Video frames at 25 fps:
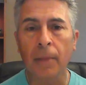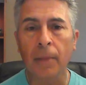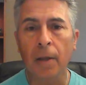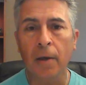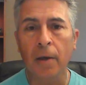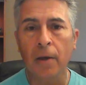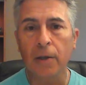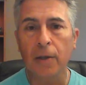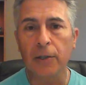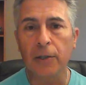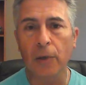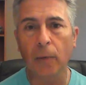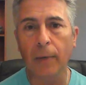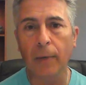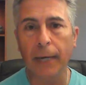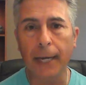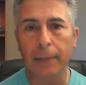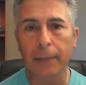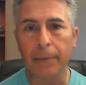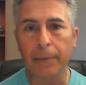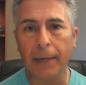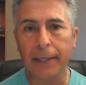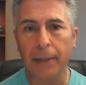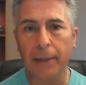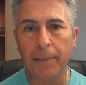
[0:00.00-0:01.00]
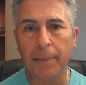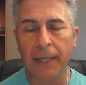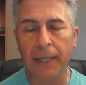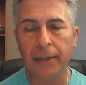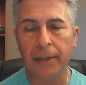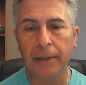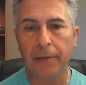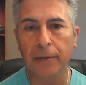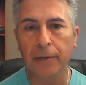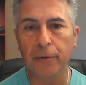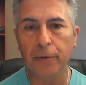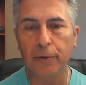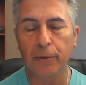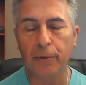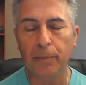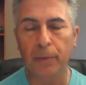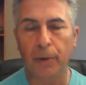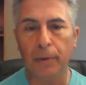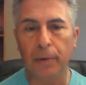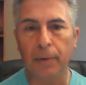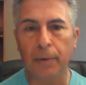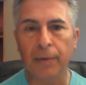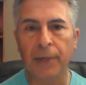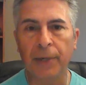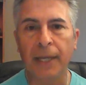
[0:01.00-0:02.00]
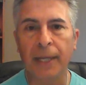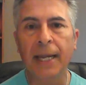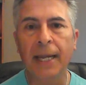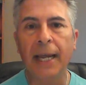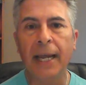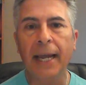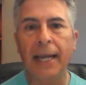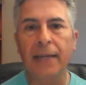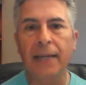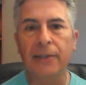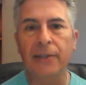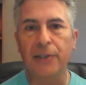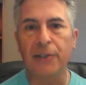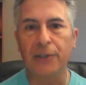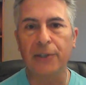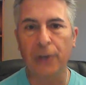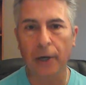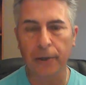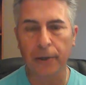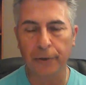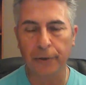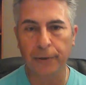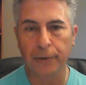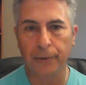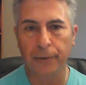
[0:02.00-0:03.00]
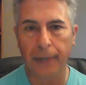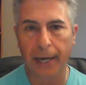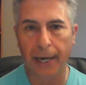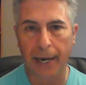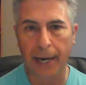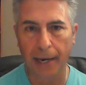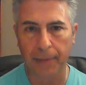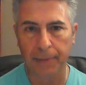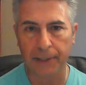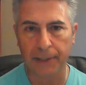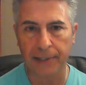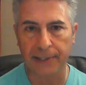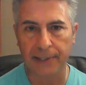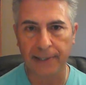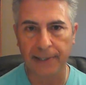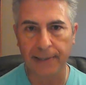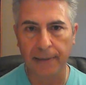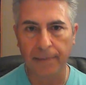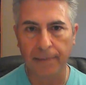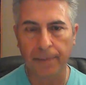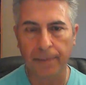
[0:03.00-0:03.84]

So what I recommend in the new moon is start new habits,